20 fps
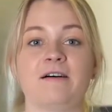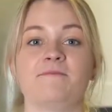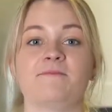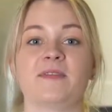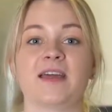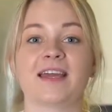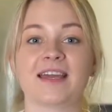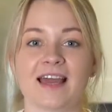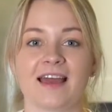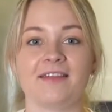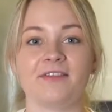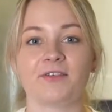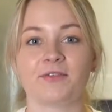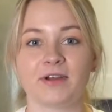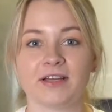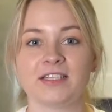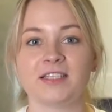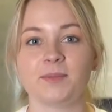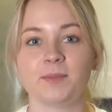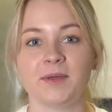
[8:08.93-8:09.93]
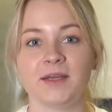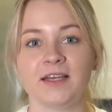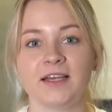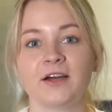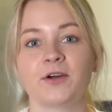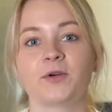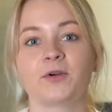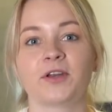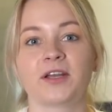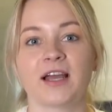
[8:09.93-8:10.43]
Again, the recipe
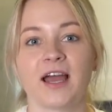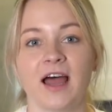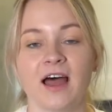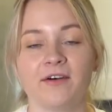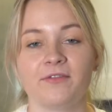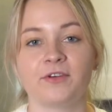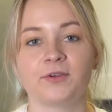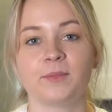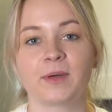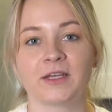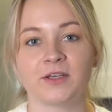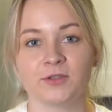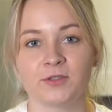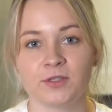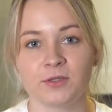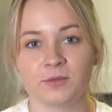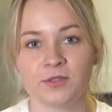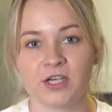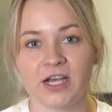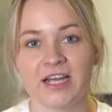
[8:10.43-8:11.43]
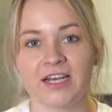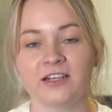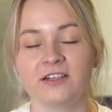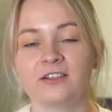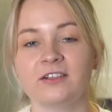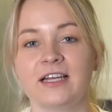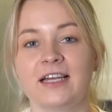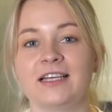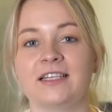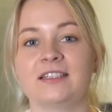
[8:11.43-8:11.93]
I already have on my YouTube
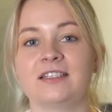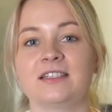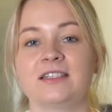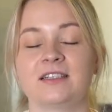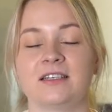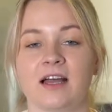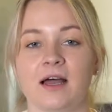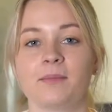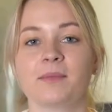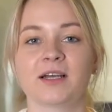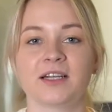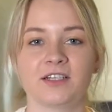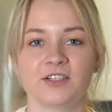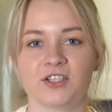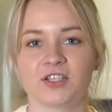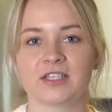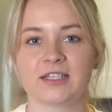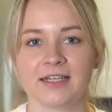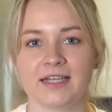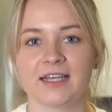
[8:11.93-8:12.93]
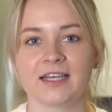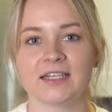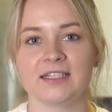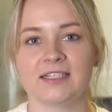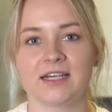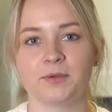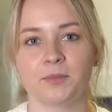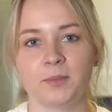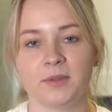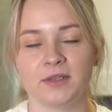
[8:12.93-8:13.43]
channel. I'm gonna just link it
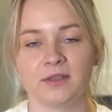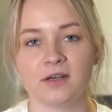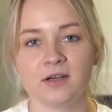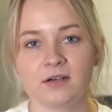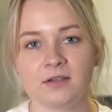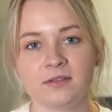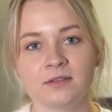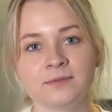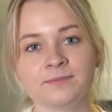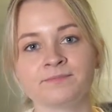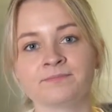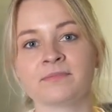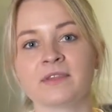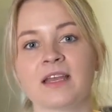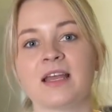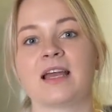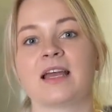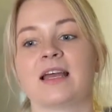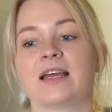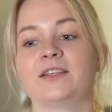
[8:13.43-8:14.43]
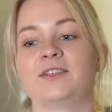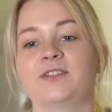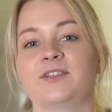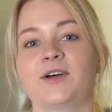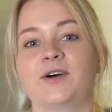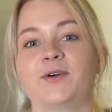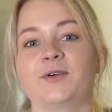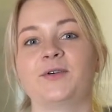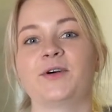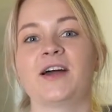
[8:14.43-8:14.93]
down below.
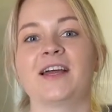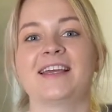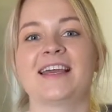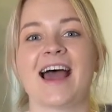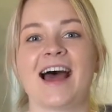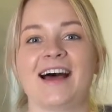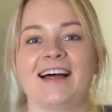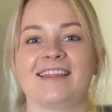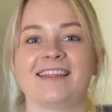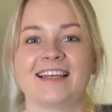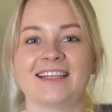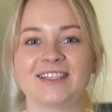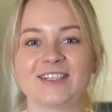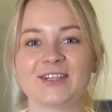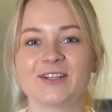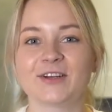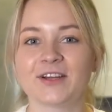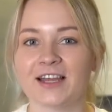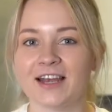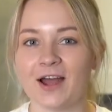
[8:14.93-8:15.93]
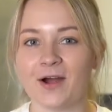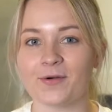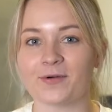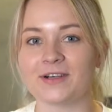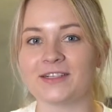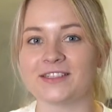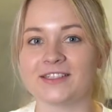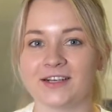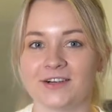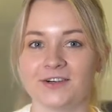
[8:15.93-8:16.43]
So yeah, let's look at
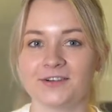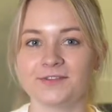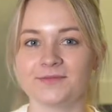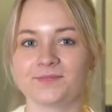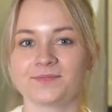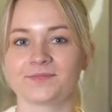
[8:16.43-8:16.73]
our dough.